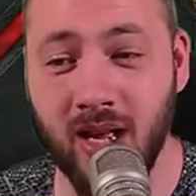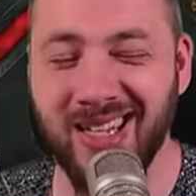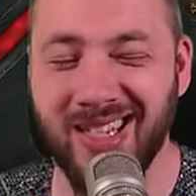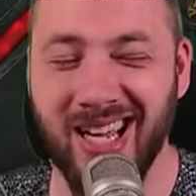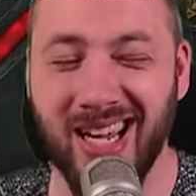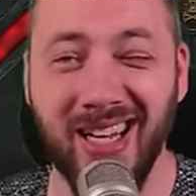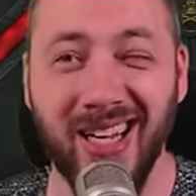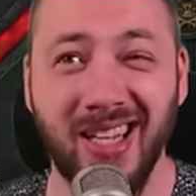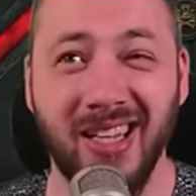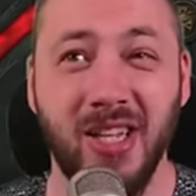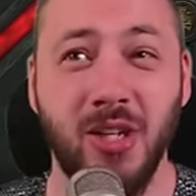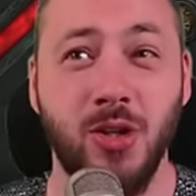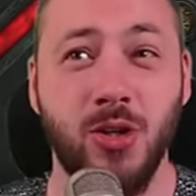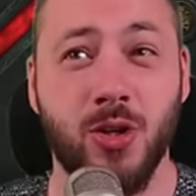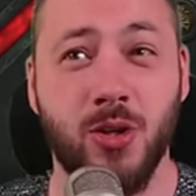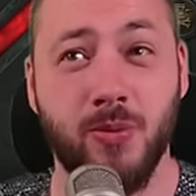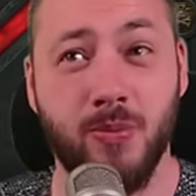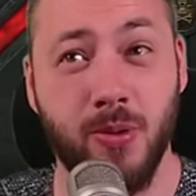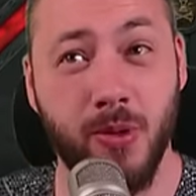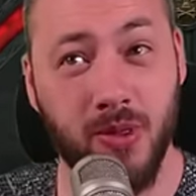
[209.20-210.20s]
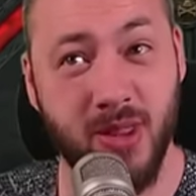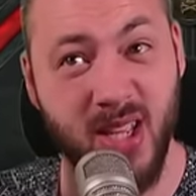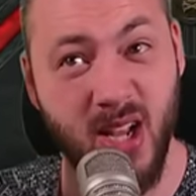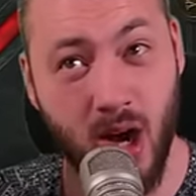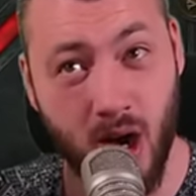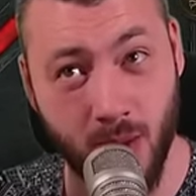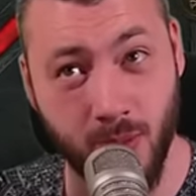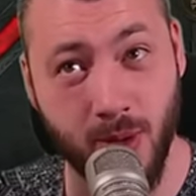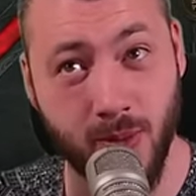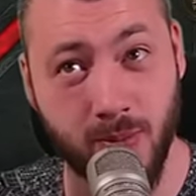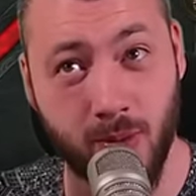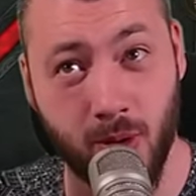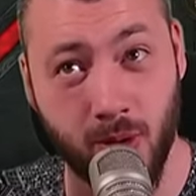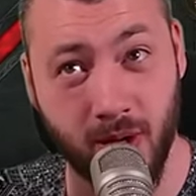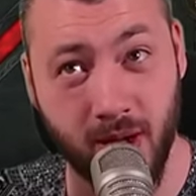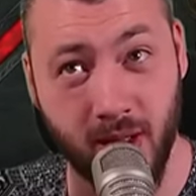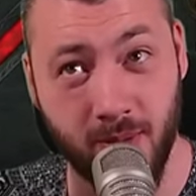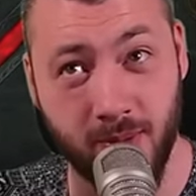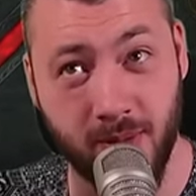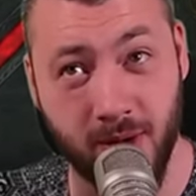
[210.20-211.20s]
Technically, you could put the armor
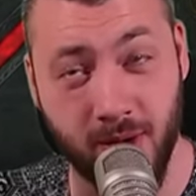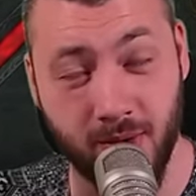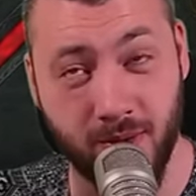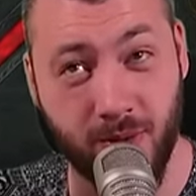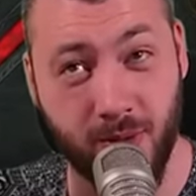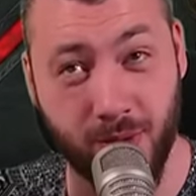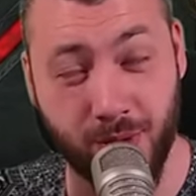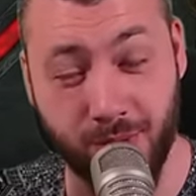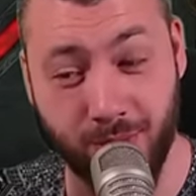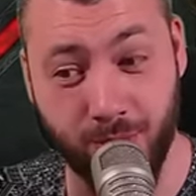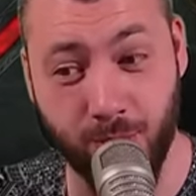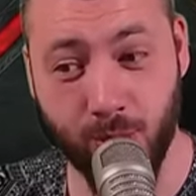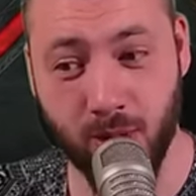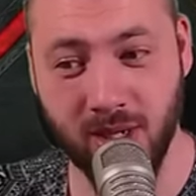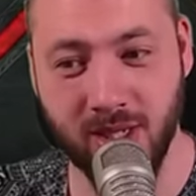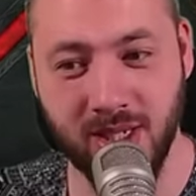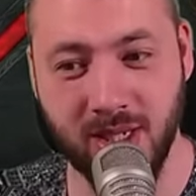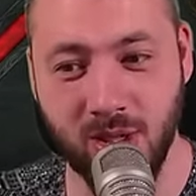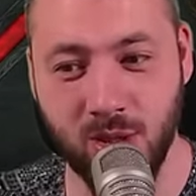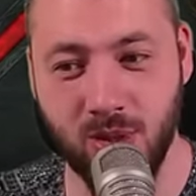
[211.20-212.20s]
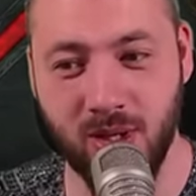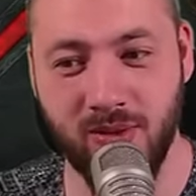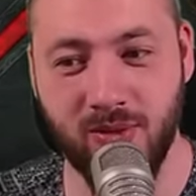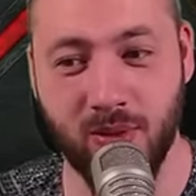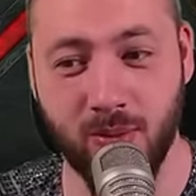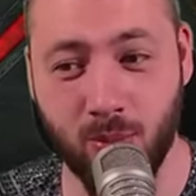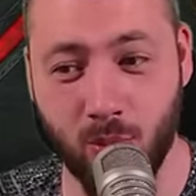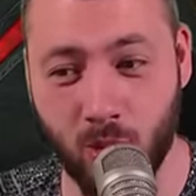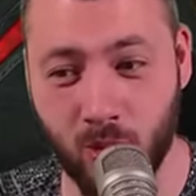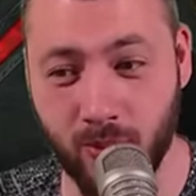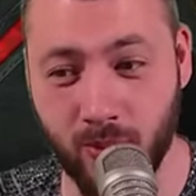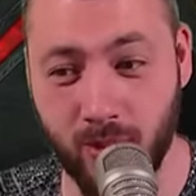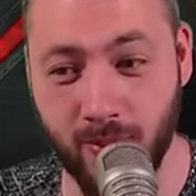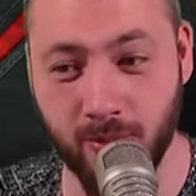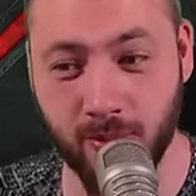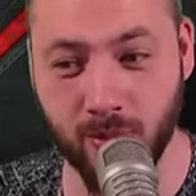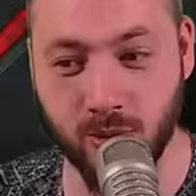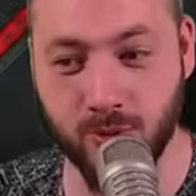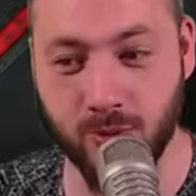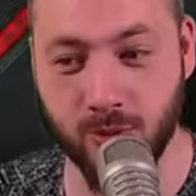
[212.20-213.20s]
point up there for thorns into even more
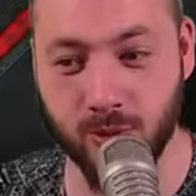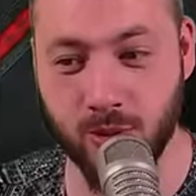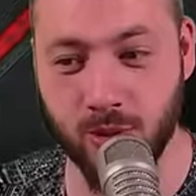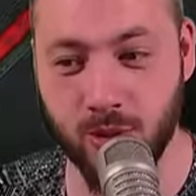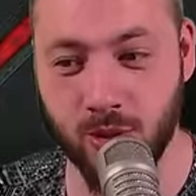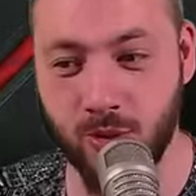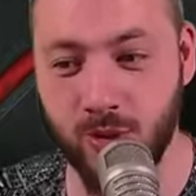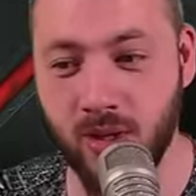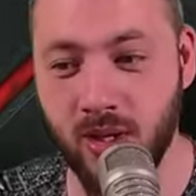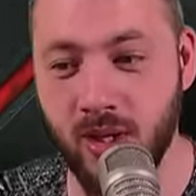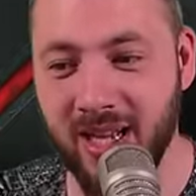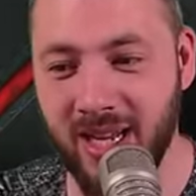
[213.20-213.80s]
Reaper's Pursuit.